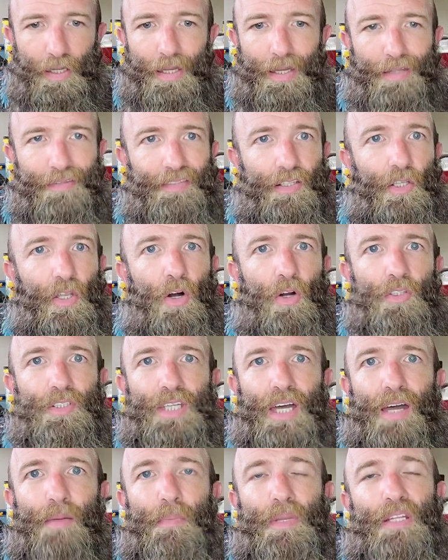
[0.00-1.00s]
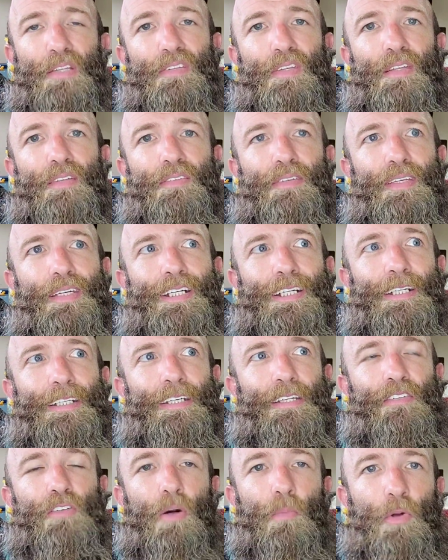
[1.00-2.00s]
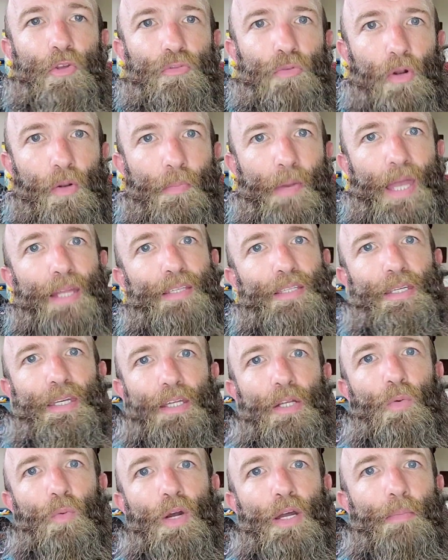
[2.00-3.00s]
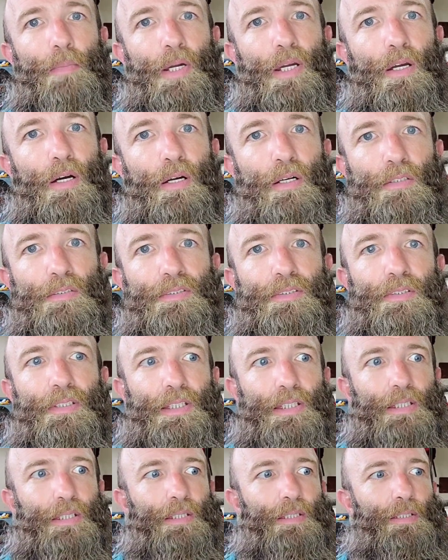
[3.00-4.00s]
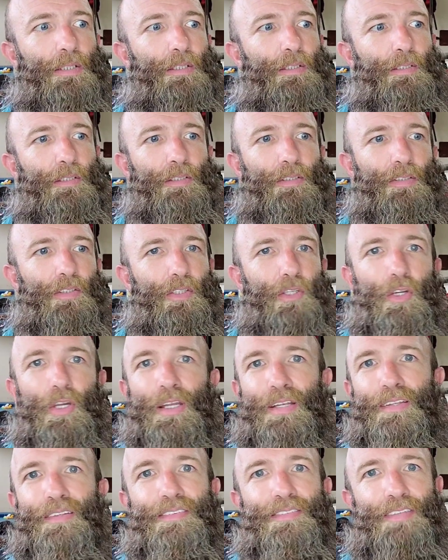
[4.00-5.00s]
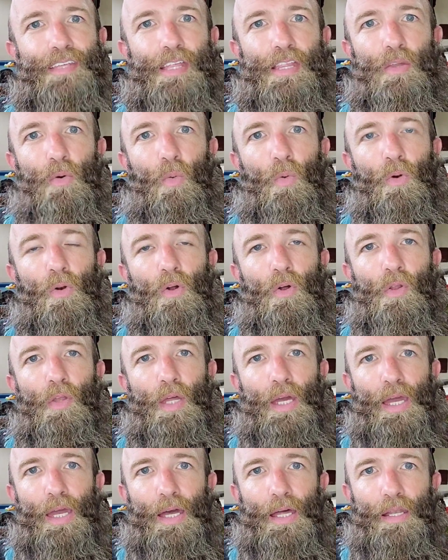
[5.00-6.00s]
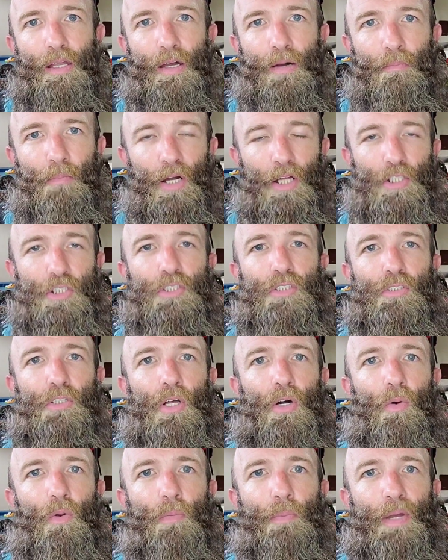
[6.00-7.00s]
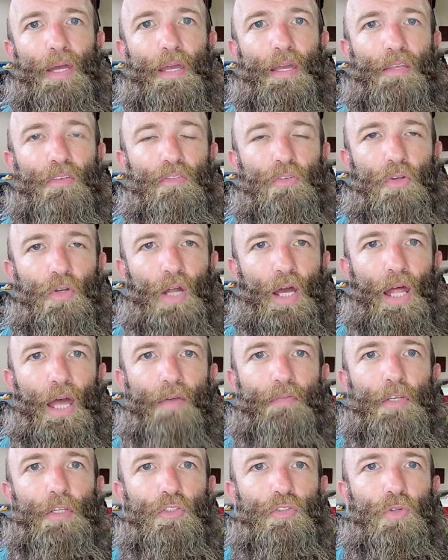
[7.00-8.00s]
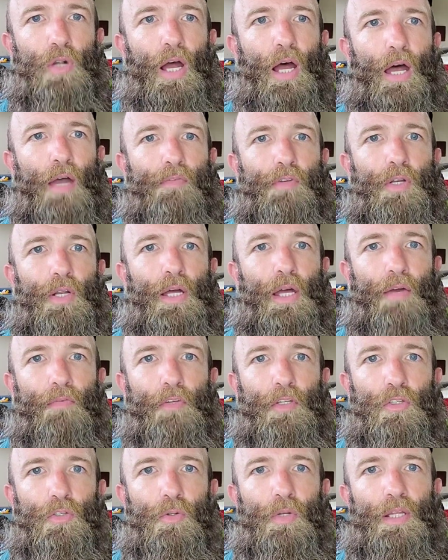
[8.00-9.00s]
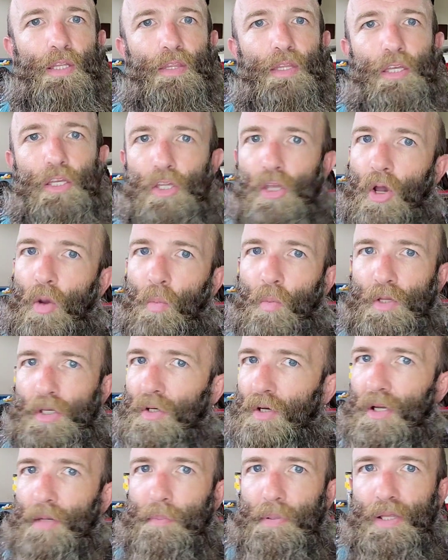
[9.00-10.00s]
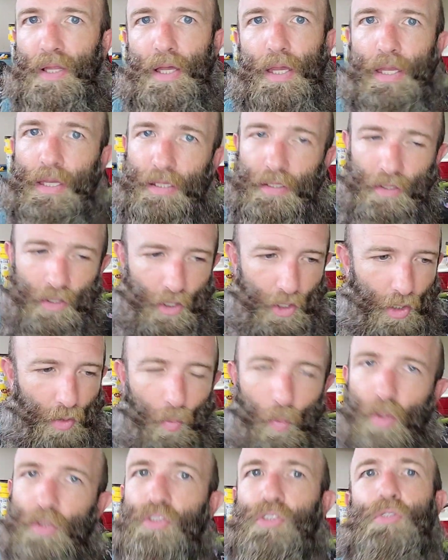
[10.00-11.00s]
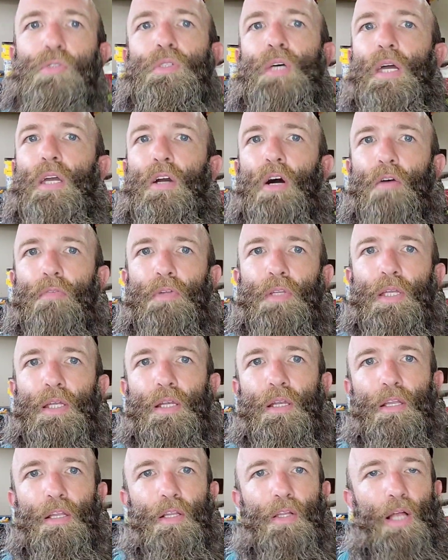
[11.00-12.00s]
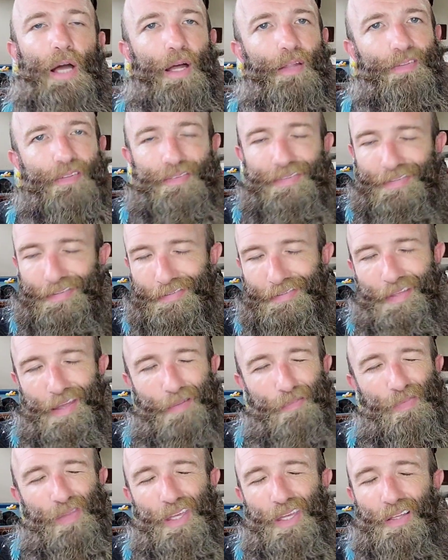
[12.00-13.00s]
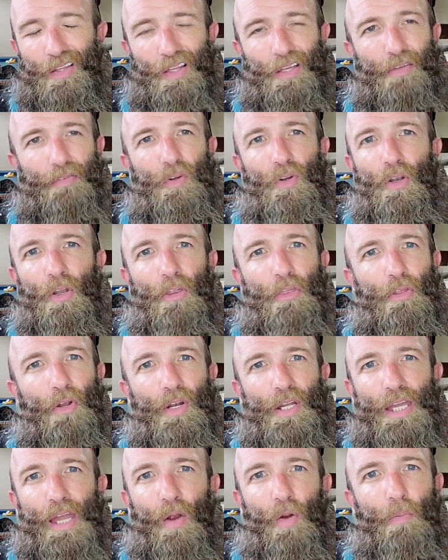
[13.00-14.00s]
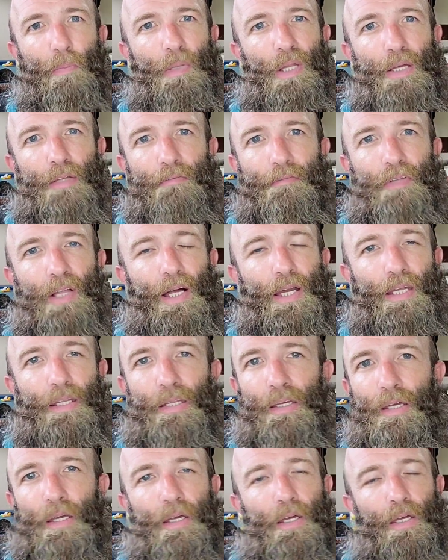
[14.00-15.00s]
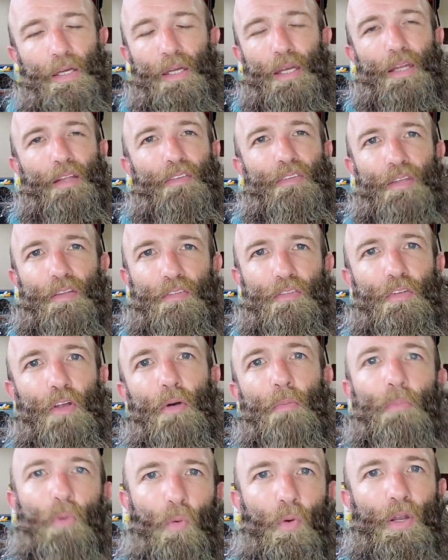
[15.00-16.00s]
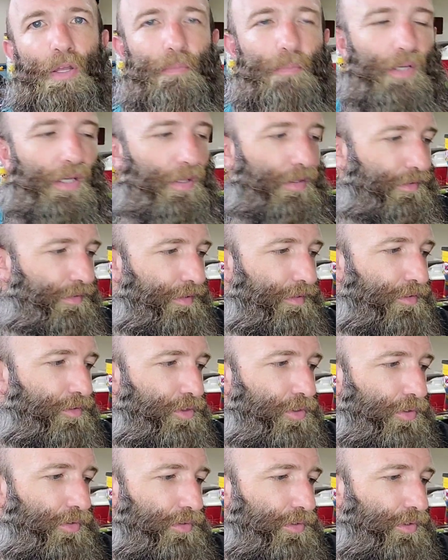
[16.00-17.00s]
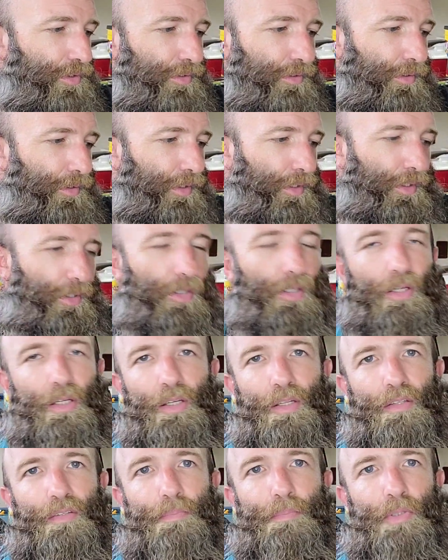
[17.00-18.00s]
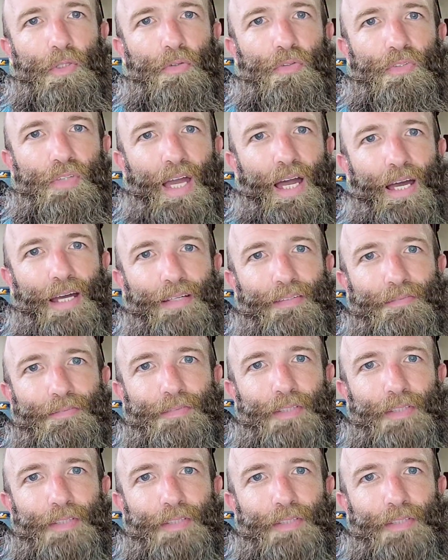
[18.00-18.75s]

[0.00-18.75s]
It's a long time, but it's almost romantic in a way because you get to see the world at a much slower pace. You're not having to drive. You're not having to do anything. You know, when you're in a plane, once you take off and get into the clouds, it's the same thing. Like if you're on a 30-hour plane flight, it's so boring because it's blue sky.